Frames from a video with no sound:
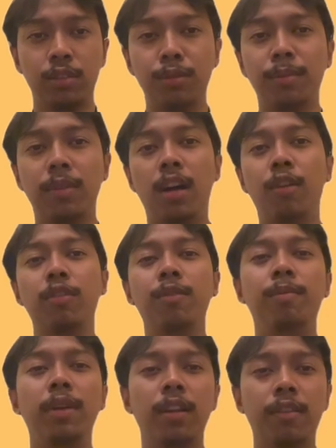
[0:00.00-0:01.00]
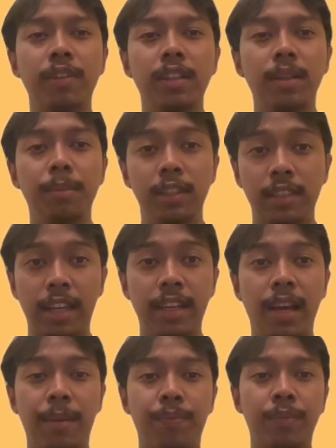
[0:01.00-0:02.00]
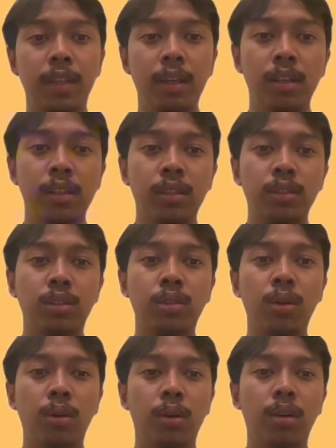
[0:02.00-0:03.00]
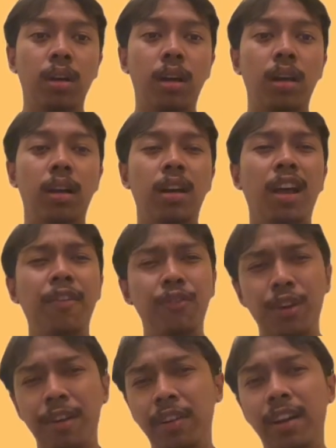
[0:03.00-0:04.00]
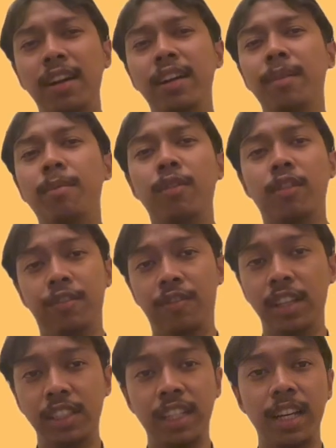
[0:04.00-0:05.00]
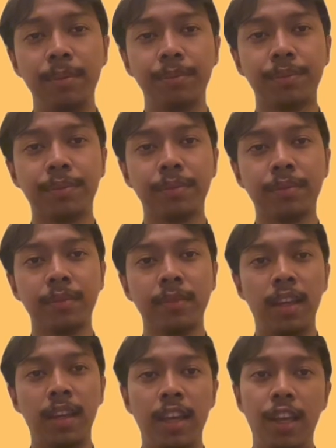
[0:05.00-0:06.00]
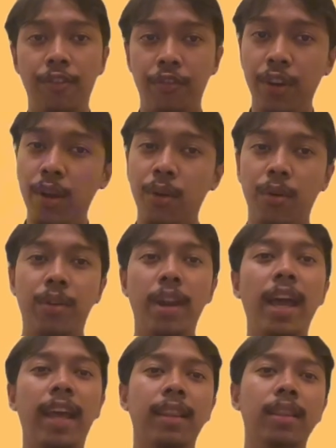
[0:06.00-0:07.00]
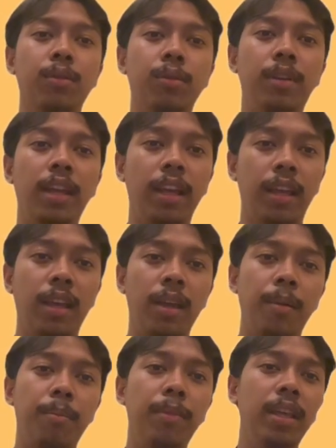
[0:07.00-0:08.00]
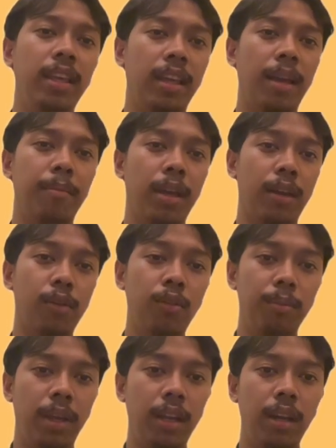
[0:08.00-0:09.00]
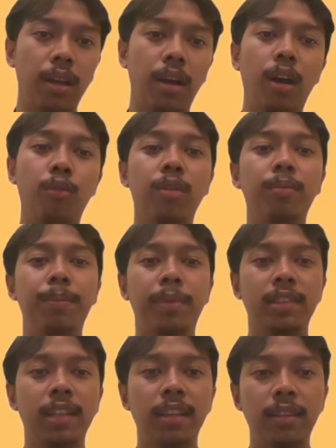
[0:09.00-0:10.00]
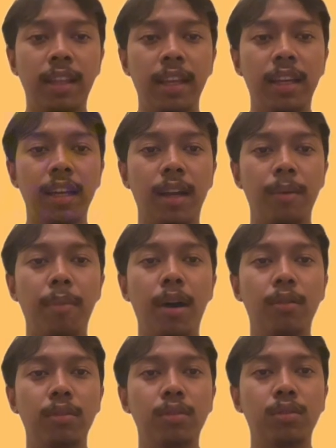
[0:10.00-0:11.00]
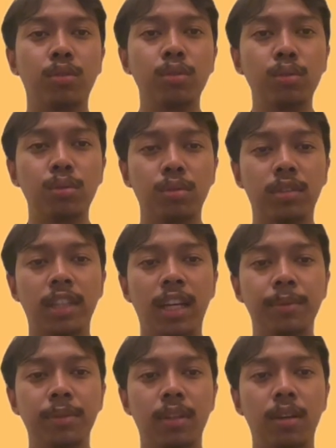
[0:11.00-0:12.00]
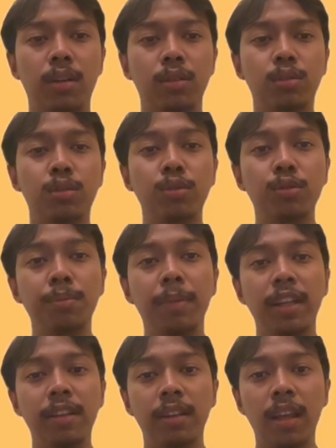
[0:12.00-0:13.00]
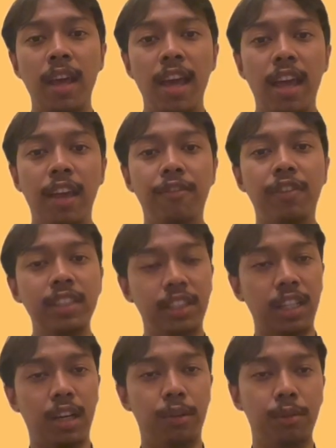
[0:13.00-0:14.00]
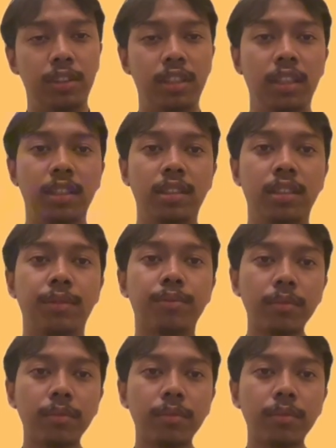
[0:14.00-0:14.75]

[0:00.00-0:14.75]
to our beloved Miss Aina. So, have you ever heard about aphasia? If no, then today me and my group mate will be presenting about two types or two main aphasia, which is